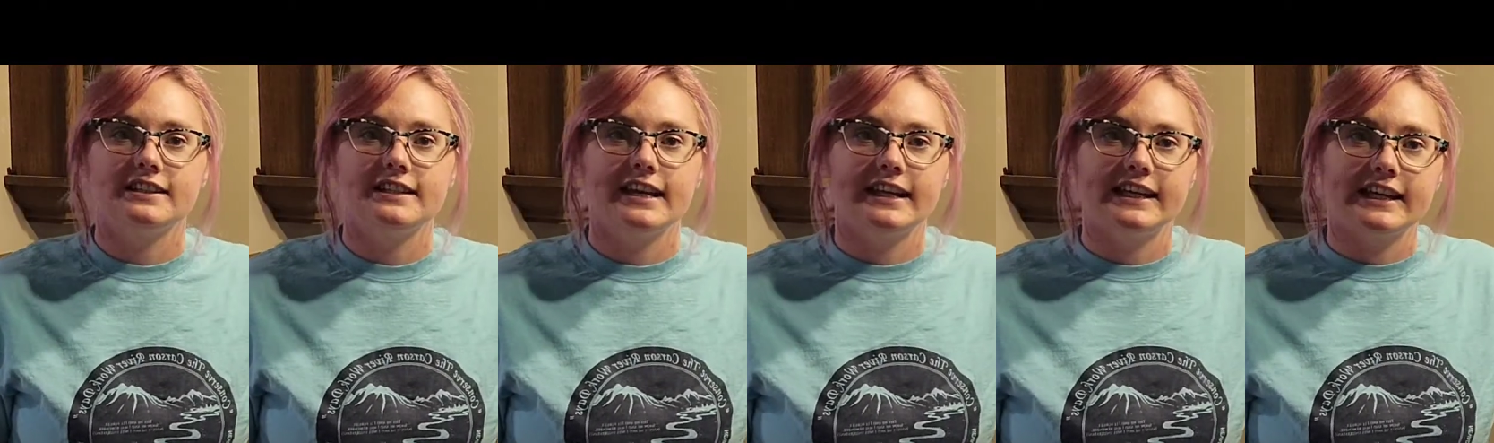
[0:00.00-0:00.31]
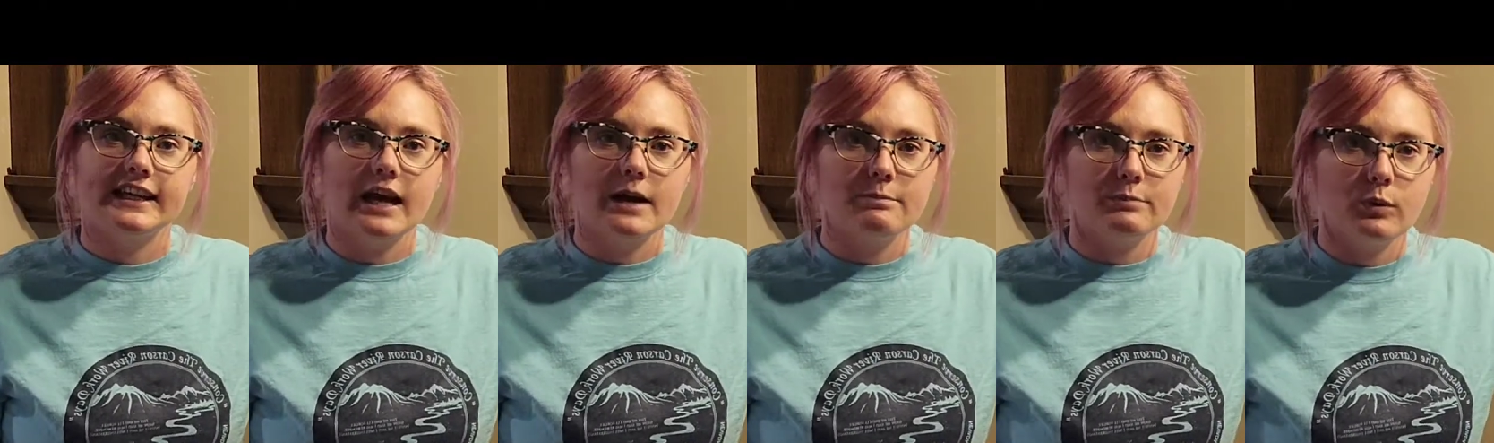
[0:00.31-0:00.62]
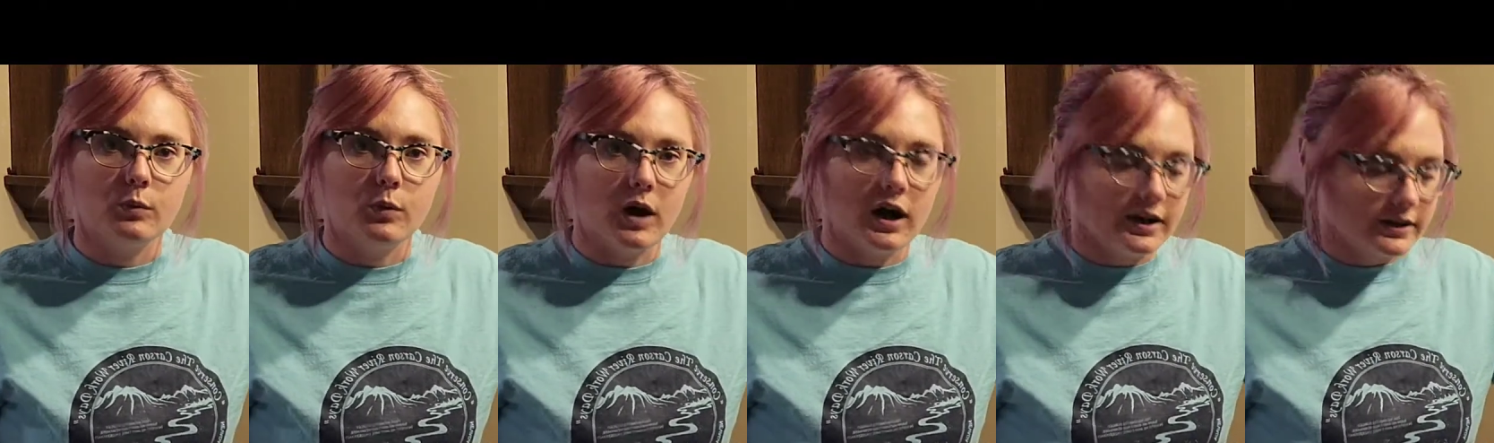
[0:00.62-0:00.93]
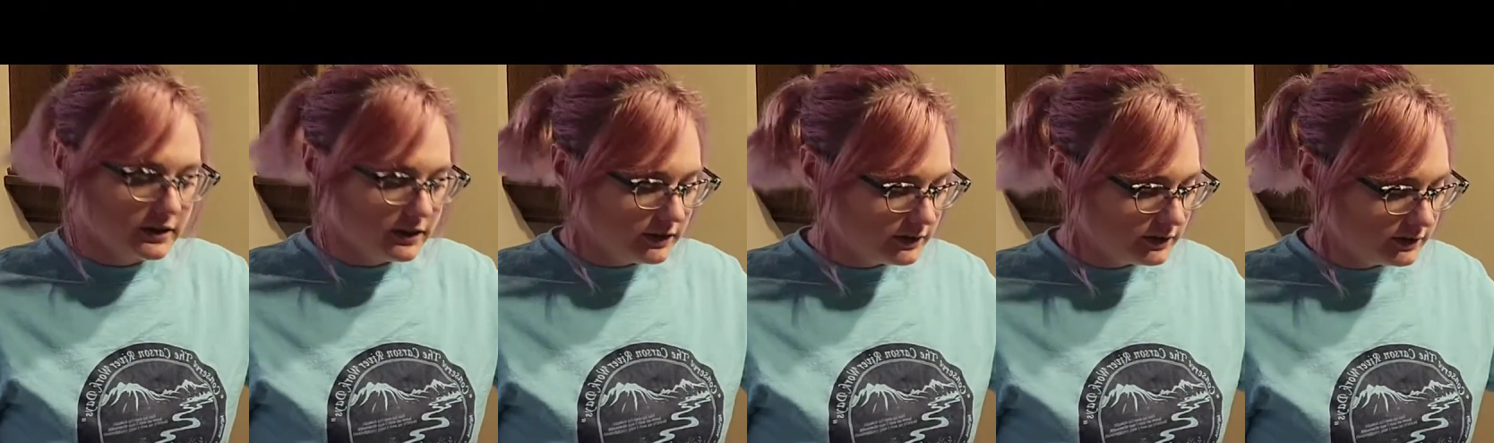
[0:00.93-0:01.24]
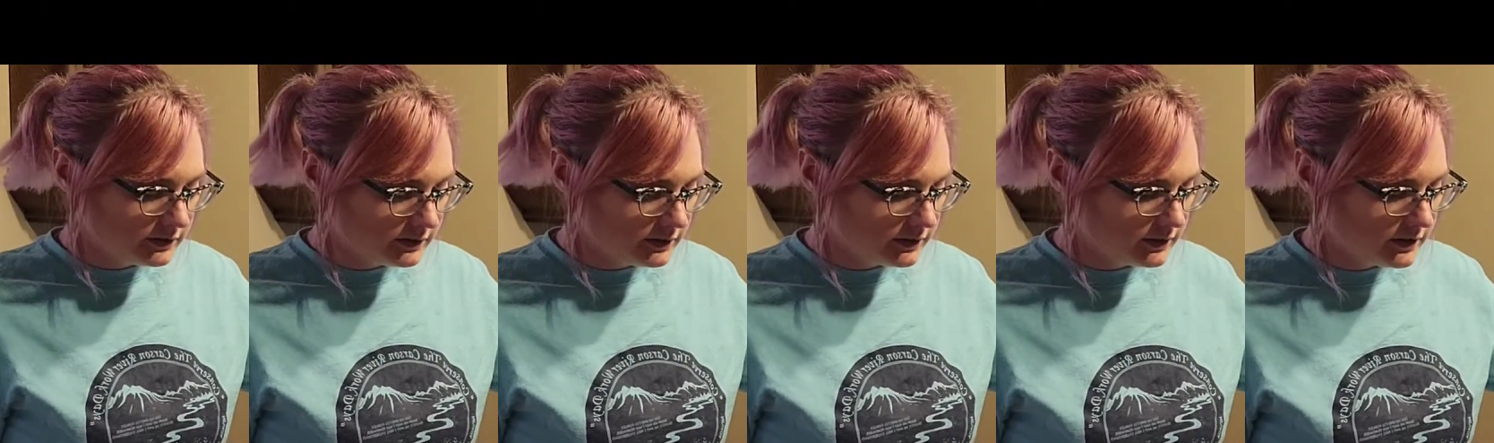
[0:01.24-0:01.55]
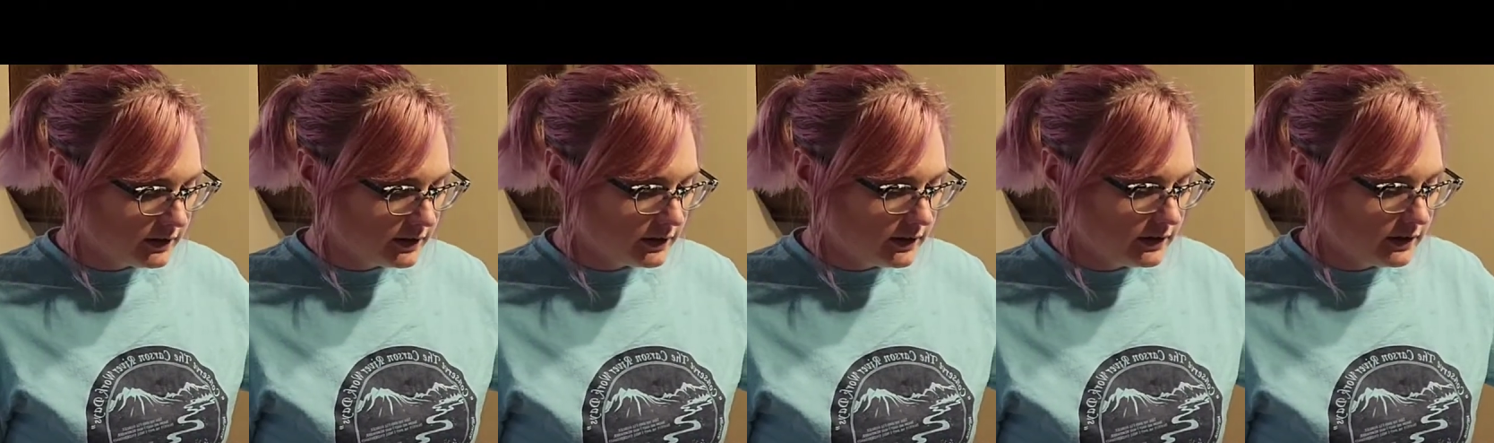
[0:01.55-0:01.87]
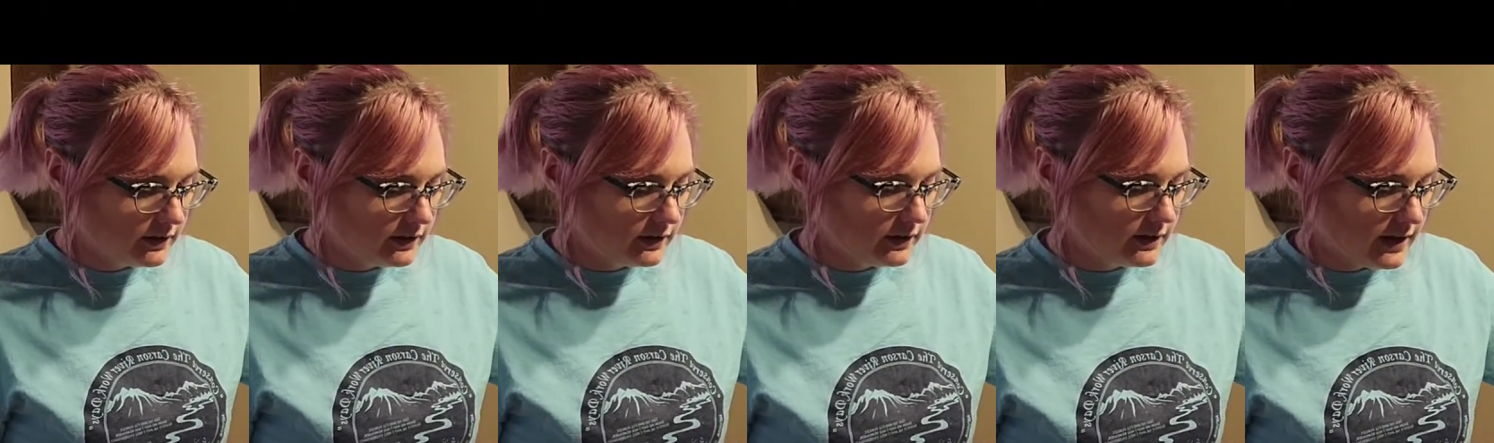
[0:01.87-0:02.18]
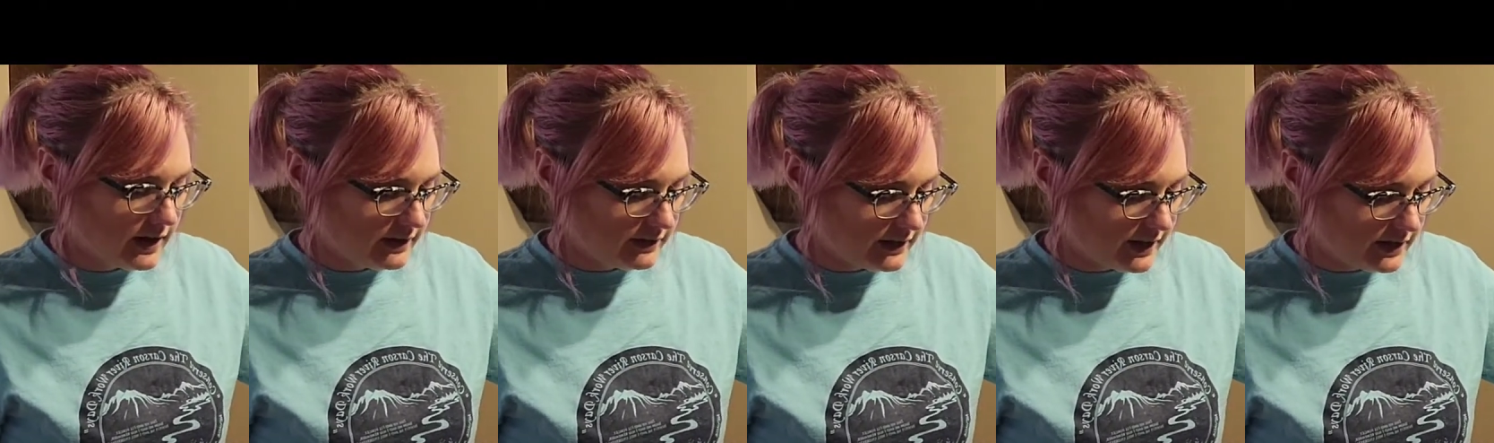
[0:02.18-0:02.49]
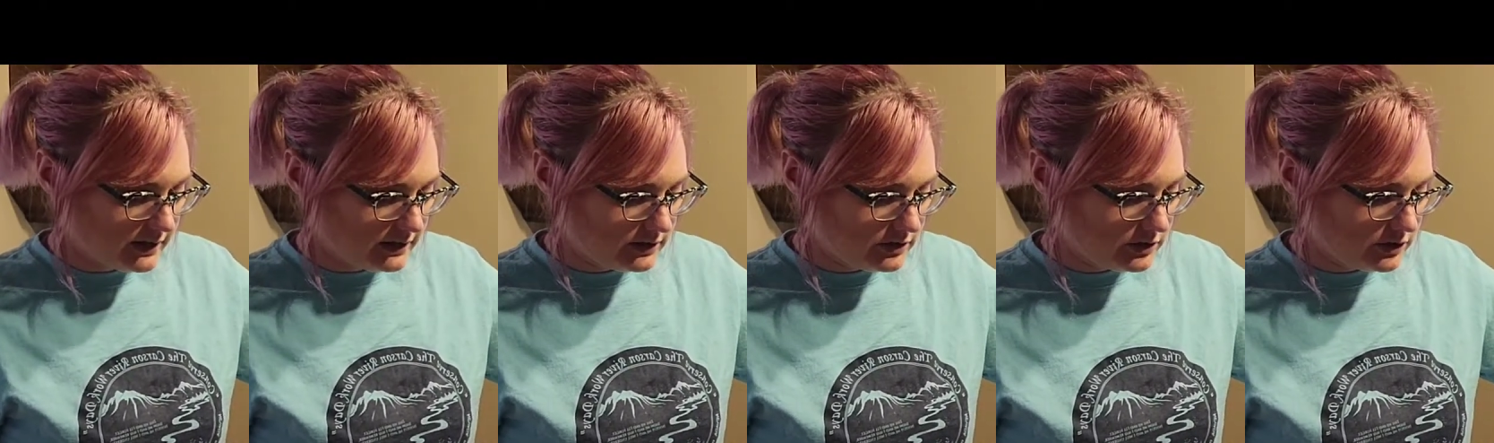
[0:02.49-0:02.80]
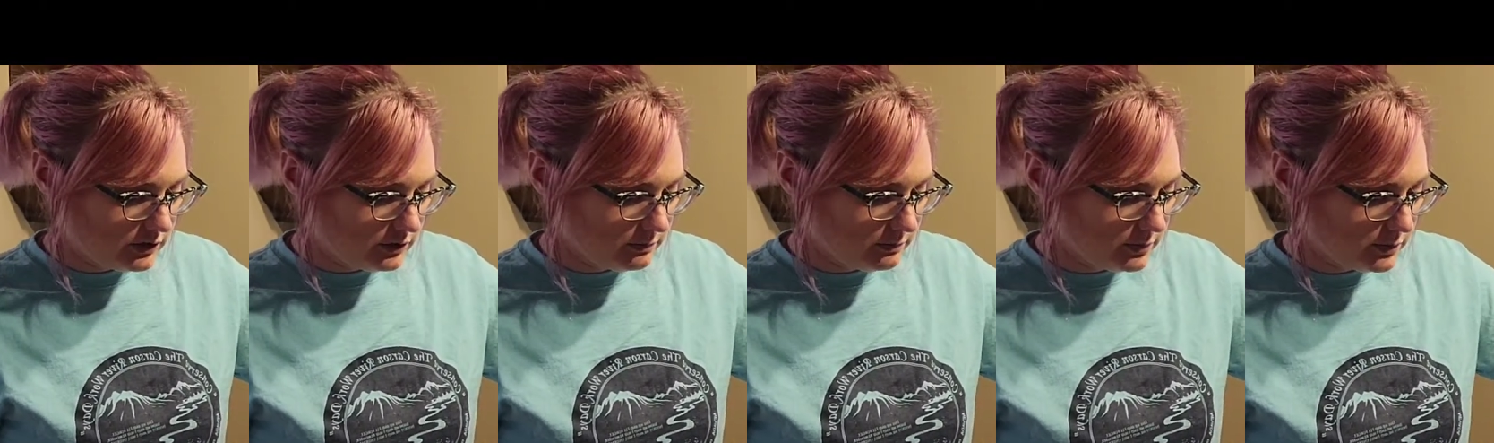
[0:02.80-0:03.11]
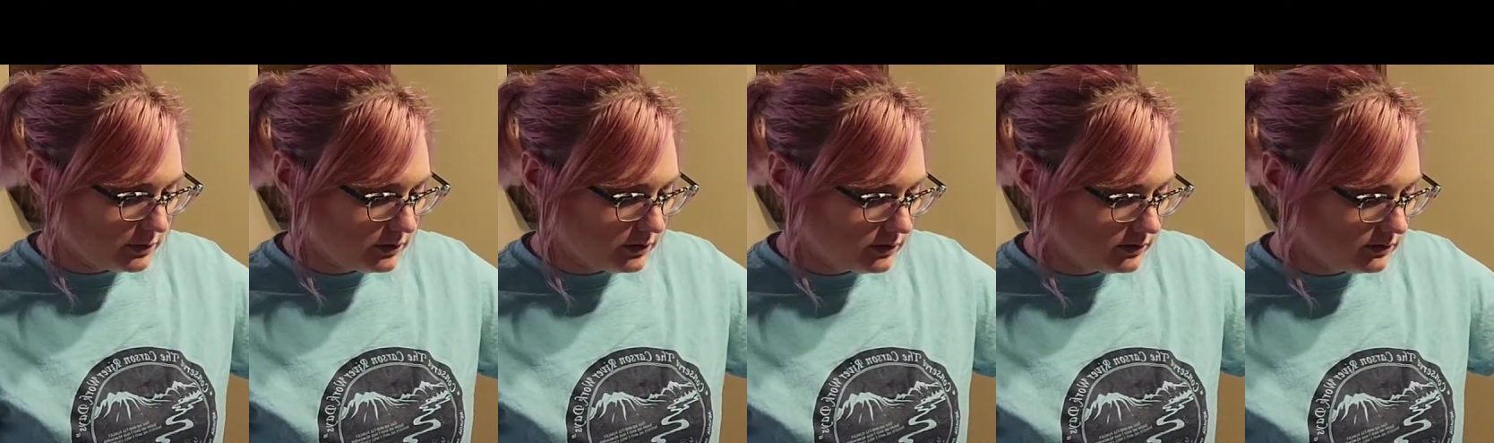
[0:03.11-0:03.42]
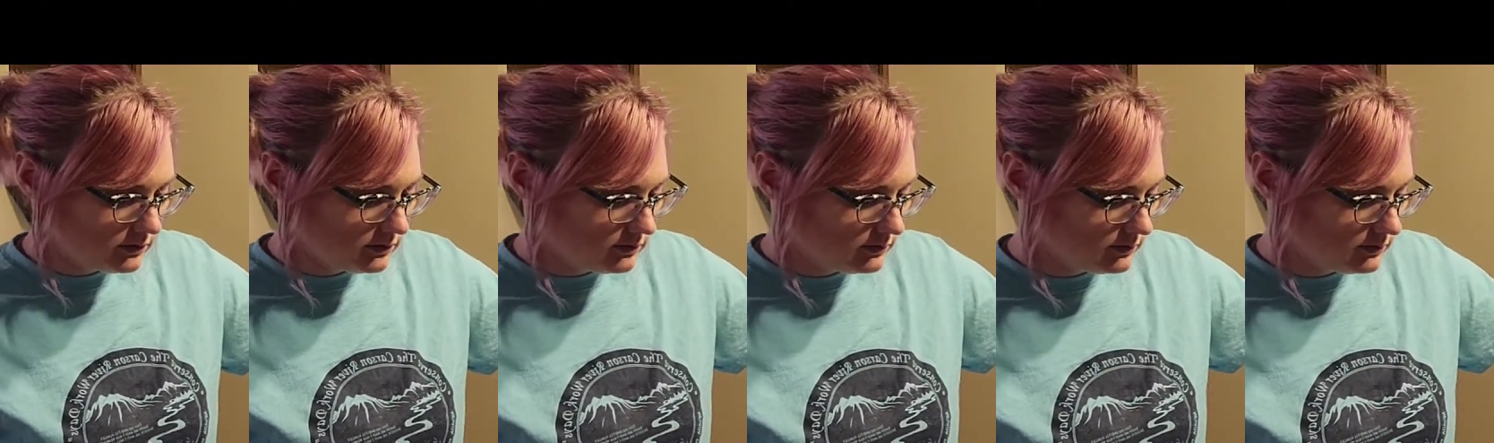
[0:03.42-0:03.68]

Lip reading: take a cup of water and add that into your bowl.